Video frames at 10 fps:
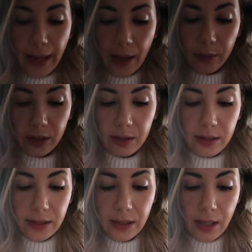
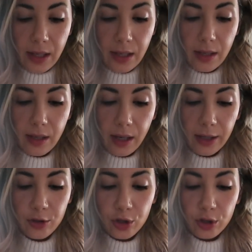powders
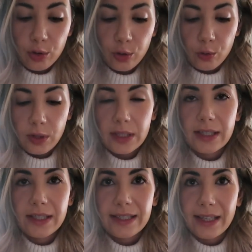I usually do
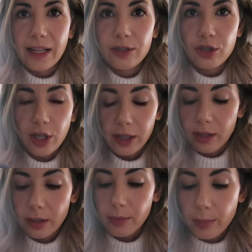this in a solid
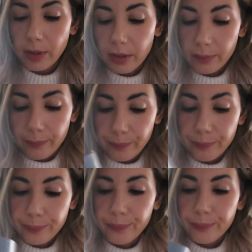shaker but
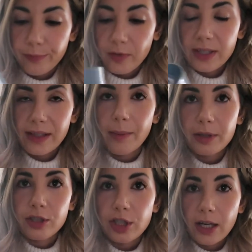we
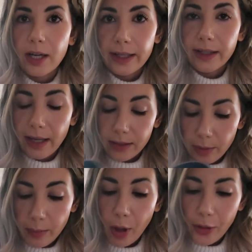established that I can't
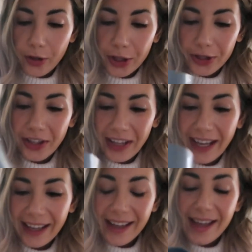be bothered
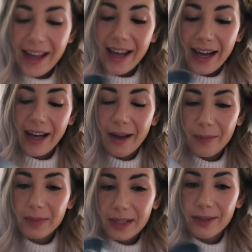today
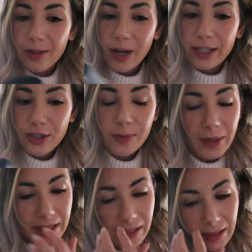um, so I just
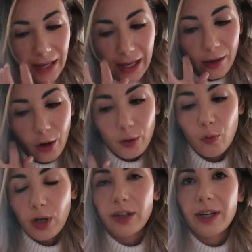basically add hot
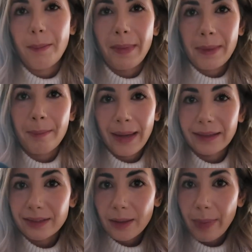water and
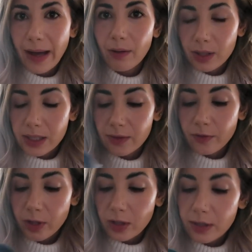melt the powders
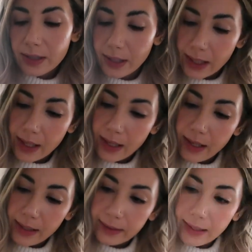first
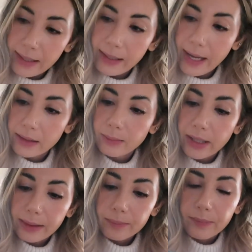and then add
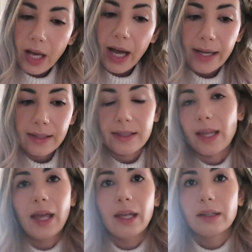my ice
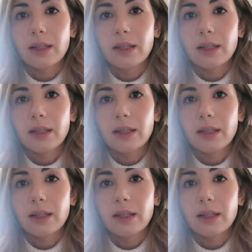and